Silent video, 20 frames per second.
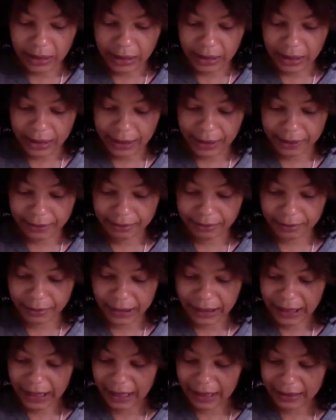
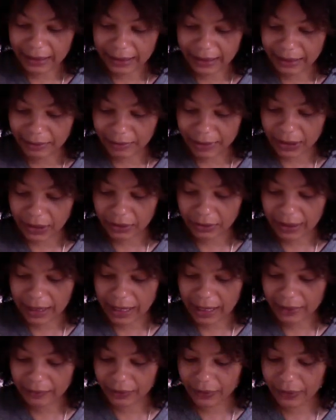But yeah, it seems like you
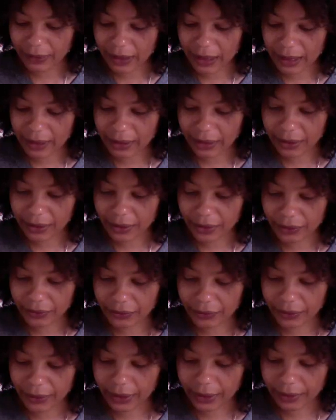have a lot of